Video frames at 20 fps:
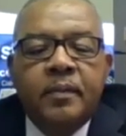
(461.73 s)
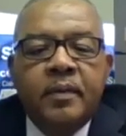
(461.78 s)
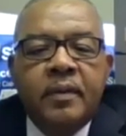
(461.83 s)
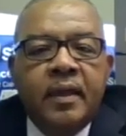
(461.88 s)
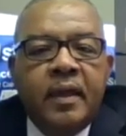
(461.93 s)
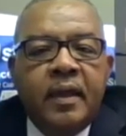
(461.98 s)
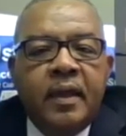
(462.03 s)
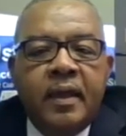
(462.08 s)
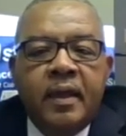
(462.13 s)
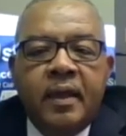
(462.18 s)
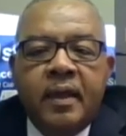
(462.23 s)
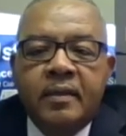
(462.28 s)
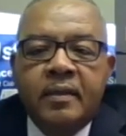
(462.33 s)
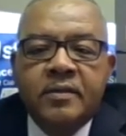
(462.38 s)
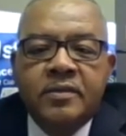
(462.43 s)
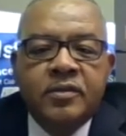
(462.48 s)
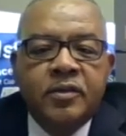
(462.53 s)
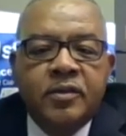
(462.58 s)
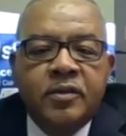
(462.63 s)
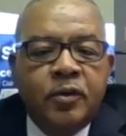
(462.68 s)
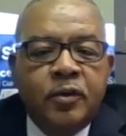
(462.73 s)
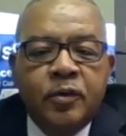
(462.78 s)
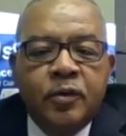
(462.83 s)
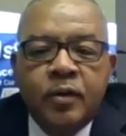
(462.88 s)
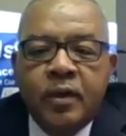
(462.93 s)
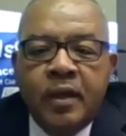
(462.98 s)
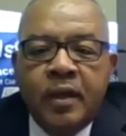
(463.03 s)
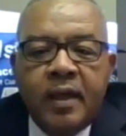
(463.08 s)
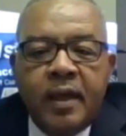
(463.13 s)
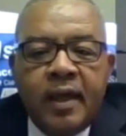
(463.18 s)
And so
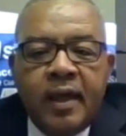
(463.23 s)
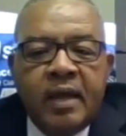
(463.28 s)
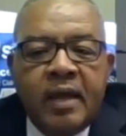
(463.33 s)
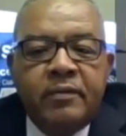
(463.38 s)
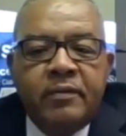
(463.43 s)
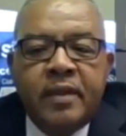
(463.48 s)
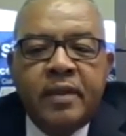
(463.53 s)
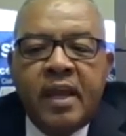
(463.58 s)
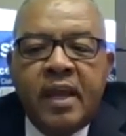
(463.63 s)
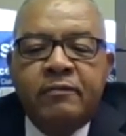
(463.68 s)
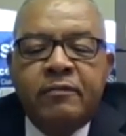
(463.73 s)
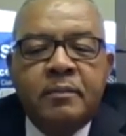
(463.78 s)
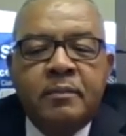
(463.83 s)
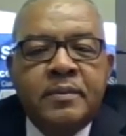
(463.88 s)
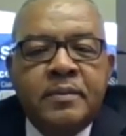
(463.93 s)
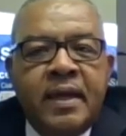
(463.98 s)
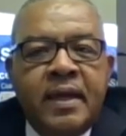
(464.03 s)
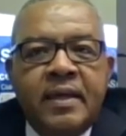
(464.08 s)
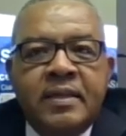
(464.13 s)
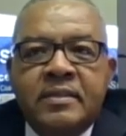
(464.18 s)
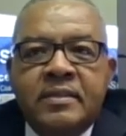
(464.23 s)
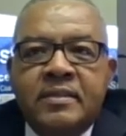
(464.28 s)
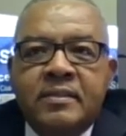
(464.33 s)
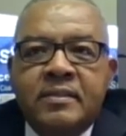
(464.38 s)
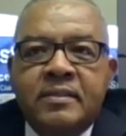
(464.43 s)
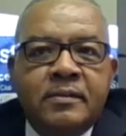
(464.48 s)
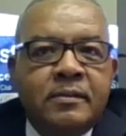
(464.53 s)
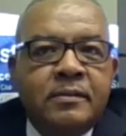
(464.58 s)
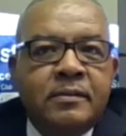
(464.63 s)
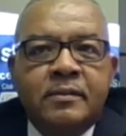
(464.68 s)
every day from 10
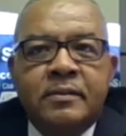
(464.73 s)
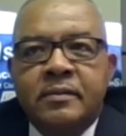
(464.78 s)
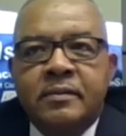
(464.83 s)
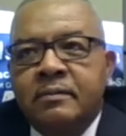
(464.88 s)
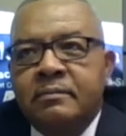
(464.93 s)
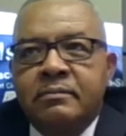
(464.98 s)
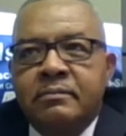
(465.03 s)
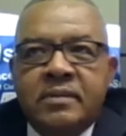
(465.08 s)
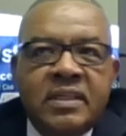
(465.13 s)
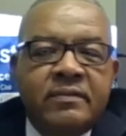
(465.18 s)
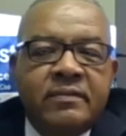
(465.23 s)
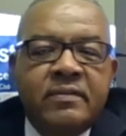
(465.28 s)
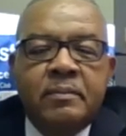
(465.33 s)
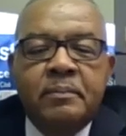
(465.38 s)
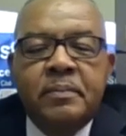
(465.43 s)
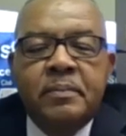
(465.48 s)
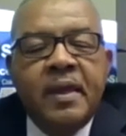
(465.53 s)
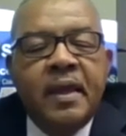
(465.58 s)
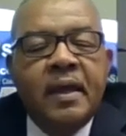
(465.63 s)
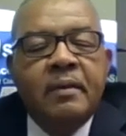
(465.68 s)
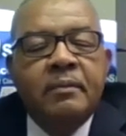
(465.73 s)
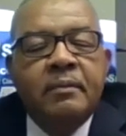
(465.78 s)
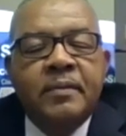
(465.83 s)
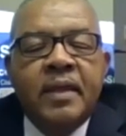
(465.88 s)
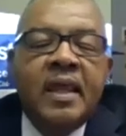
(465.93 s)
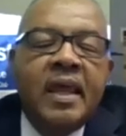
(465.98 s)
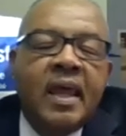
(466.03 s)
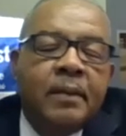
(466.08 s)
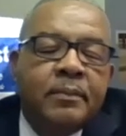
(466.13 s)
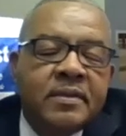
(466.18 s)
to 7 p.m., 10
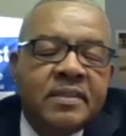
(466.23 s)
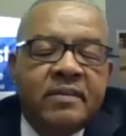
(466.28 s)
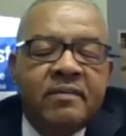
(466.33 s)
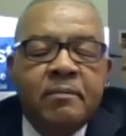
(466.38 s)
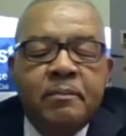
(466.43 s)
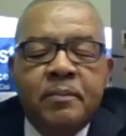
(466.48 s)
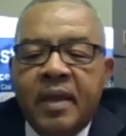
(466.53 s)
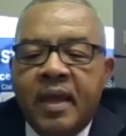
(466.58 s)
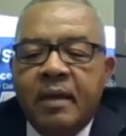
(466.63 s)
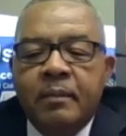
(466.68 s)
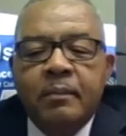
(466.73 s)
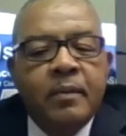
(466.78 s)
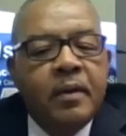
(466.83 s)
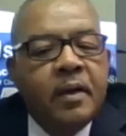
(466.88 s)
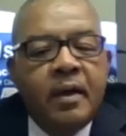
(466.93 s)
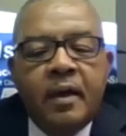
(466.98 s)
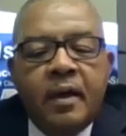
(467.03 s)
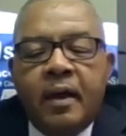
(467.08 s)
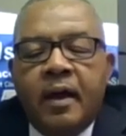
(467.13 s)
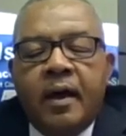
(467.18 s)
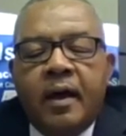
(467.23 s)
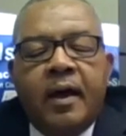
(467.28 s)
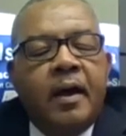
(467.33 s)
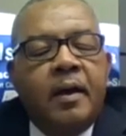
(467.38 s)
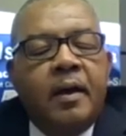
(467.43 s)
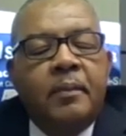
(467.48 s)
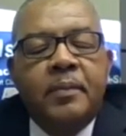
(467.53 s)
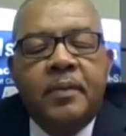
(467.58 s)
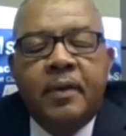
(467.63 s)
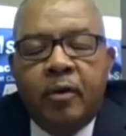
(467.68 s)
a.m. to 7 p.m.,
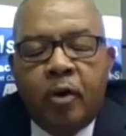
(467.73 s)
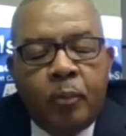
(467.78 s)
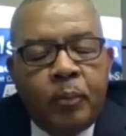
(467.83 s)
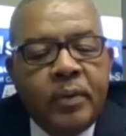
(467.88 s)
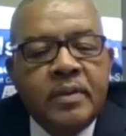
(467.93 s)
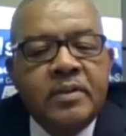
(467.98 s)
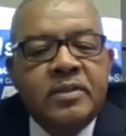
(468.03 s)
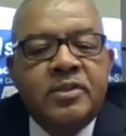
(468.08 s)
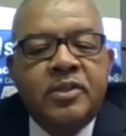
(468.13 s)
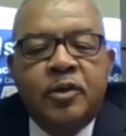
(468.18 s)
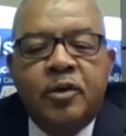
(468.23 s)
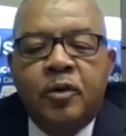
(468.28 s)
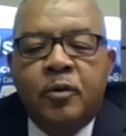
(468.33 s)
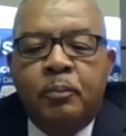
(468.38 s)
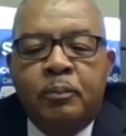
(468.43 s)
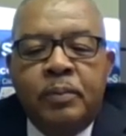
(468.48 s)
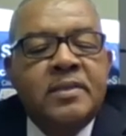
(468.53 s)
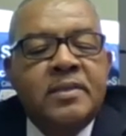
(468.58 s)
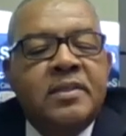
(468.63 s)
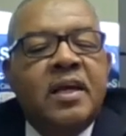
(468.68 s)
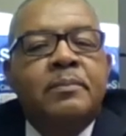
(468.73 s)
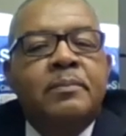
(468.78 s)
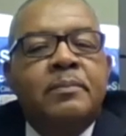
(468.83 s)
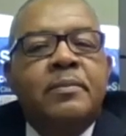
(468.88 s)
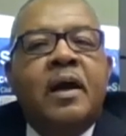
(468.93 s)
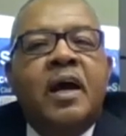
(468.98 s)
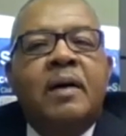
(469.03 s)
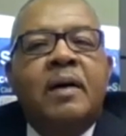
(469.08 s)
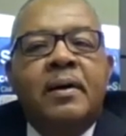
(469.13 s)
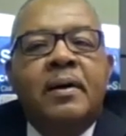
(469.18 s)
they're open. So please come
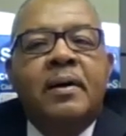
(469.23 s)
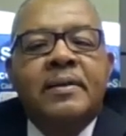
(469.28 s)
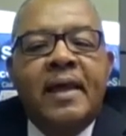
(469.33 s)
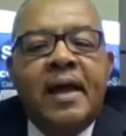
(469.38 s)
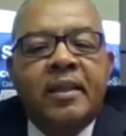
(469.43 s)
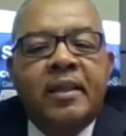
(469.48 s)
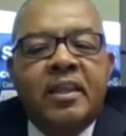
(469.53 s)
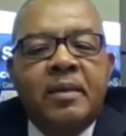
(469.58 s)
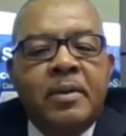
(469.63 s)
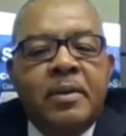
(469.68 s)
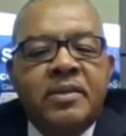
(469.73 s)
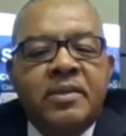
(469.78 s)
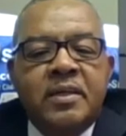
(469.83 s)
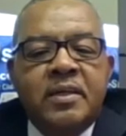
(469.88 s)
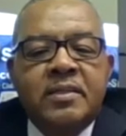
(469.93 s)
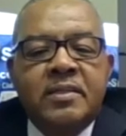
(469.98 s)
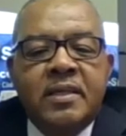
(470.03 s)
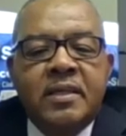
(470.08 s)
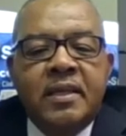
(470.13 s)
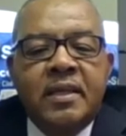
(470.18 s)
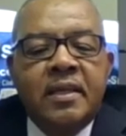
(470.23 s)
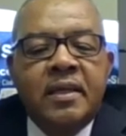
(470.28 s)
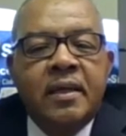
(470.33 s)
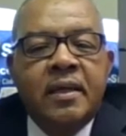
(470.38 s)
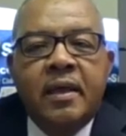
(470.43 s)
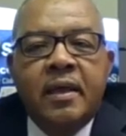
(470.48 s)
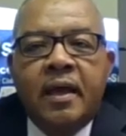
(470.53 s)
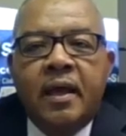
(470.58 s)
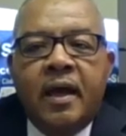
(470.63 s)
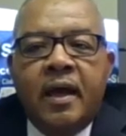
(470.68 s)
on down to Michigan City.
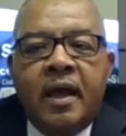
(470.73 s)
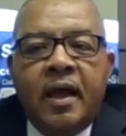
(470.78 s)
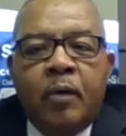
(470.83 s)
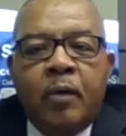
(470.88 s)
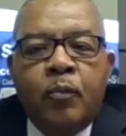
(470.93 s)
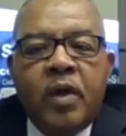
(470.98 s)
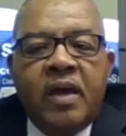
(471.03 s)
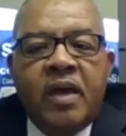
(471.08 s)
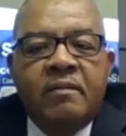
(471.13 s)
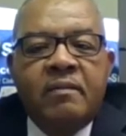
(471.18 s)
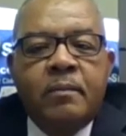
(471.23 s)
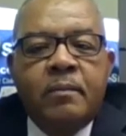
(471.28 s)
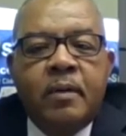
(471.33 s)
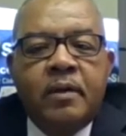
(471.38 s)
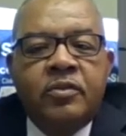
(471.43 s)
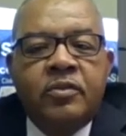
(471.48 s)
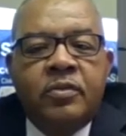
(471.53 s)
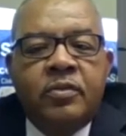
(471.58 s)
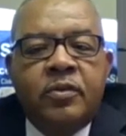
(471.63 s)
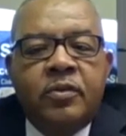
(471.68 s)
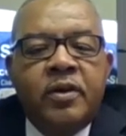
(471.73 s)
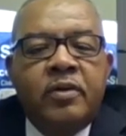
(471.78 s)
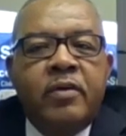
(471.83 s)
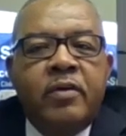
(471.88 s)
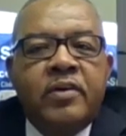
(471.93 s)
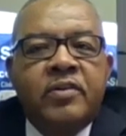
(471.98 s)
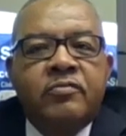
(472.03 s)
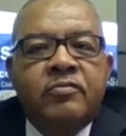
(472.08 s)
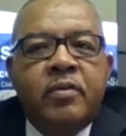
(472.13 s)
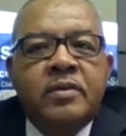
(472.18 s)
We have about 30
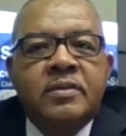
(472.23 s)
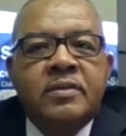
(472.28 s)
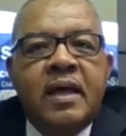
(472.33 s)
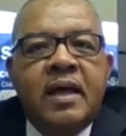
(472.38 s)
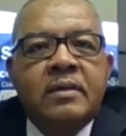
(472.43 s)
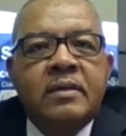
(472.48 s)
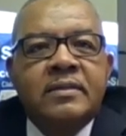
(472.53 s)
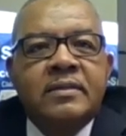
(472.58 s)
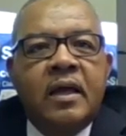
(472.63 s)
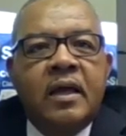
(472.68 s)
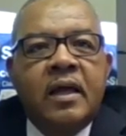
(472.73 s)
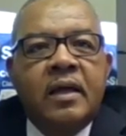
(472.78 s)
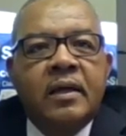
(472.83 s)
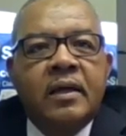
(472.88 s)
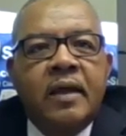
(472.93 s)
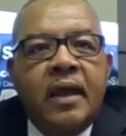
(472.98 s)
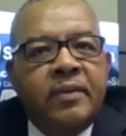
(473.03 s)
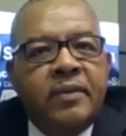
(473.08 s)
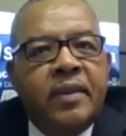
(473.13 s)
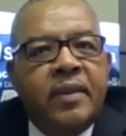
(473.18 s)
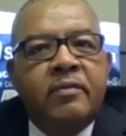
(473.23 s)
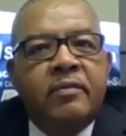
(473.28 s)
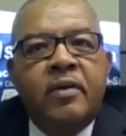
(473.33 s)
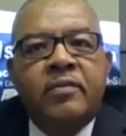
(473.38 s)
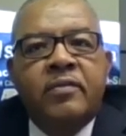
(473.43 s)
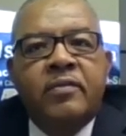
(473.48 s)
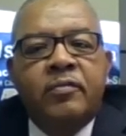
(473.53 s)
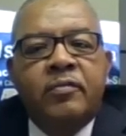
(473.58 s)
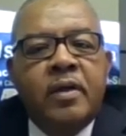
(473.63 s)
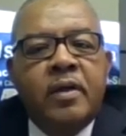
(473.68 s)
restaurants downtown, ethnic
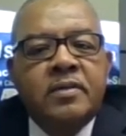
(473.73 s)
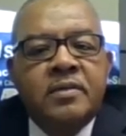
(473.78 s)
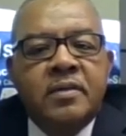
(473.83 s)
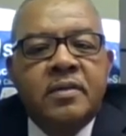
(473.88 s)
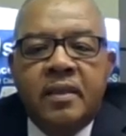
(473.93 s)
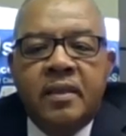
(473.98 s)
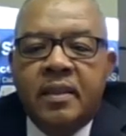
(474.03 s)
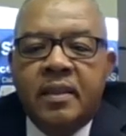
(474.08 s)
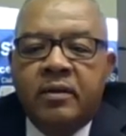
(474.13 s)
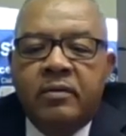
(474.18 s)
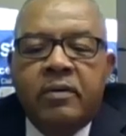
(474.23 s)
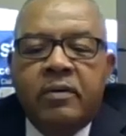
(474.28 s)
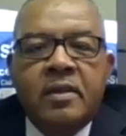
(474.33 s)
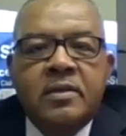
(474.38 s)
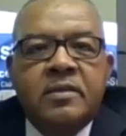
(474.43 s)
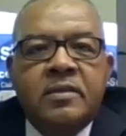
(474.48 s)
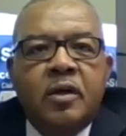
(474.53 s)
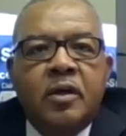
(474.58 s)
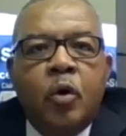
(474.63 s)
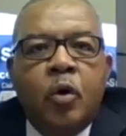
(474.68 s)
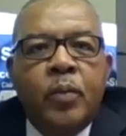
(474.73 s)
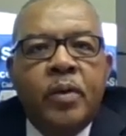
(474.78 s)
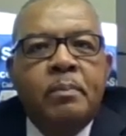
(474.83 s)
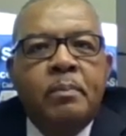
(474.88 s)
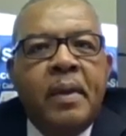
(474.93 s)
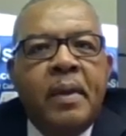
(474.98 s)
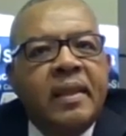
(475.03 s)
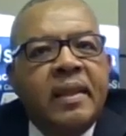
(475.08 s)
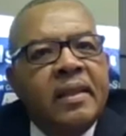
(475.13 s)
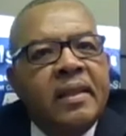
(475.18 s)
restaurants, and they're also open
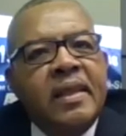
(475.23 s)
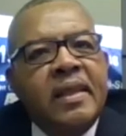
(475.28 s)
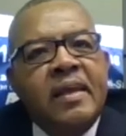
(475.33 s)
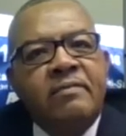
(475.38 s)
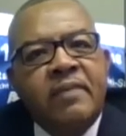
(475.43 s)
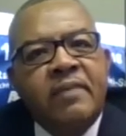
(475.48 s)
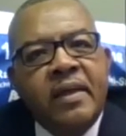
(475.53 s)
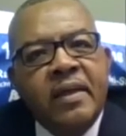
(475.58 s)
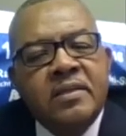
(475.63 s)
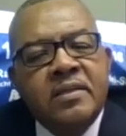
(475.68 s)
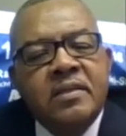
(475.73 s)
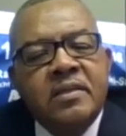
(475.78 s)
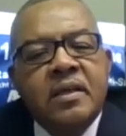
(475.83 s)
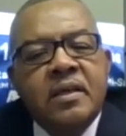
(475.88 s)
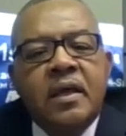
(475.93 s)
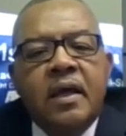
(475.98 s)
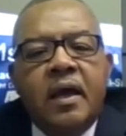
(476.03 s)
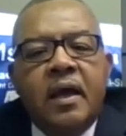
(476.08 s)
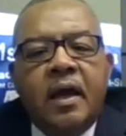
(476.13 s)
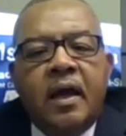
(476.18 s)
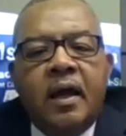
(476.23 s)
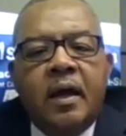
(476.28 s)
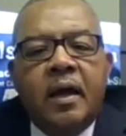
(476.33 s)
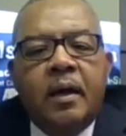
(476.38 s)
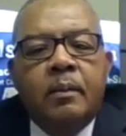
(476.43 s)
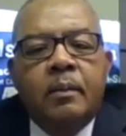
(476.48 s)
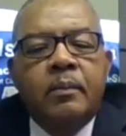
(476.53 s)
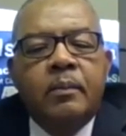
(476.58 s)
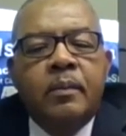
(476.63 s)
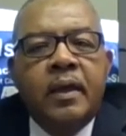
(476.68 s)
mainly in the evenings.
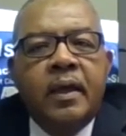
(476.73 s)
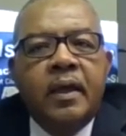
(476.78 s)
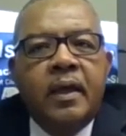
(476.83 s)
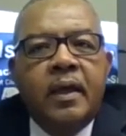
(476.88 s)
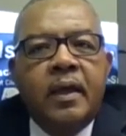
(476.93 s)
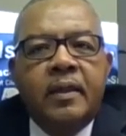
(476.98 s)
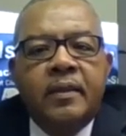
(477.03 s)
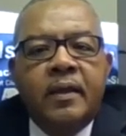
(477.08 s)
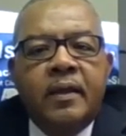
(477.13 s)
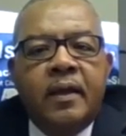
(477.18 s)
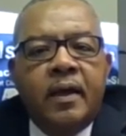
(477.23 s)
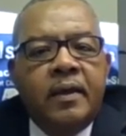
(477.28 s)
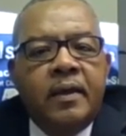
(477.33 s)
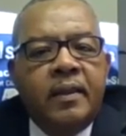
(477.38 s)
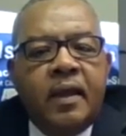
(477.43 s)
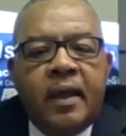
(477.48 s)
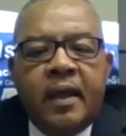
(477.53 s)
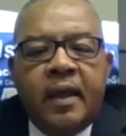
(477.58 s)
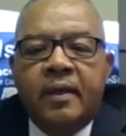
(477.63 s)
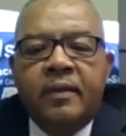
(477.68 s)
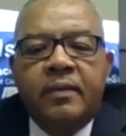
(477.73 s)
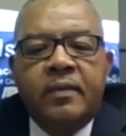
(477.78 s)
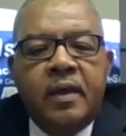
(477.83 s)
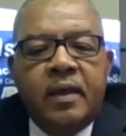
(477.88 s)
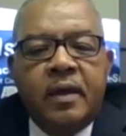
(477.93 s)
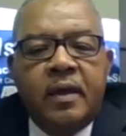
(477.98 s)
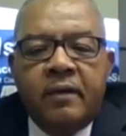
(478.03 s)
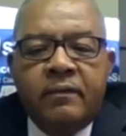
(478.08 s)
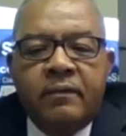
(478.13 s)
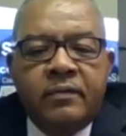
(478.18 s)
Again, they
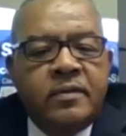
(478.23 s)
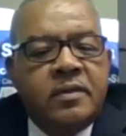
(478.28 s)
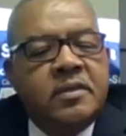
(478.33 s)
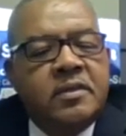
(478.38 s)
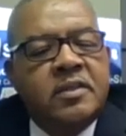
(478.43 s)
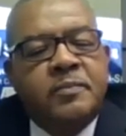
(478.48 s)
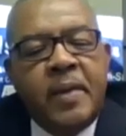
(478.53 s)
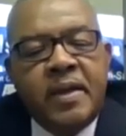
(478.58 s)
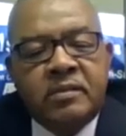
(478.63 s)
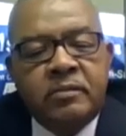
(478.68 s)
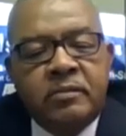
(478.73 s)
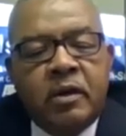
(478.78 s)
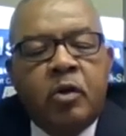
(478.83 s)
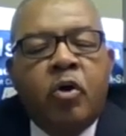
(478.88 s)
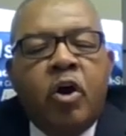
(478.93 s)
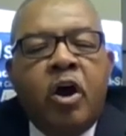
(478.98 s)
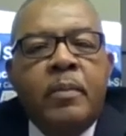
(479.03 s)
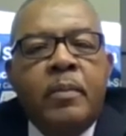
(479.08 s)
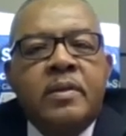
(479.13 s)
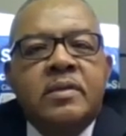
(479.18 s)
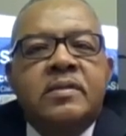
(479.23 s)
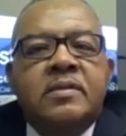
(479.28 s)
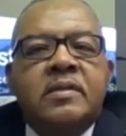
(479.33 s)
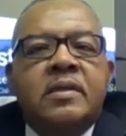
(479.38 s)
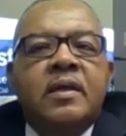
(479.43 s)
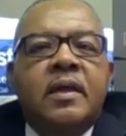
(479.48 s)
have spacing requirements.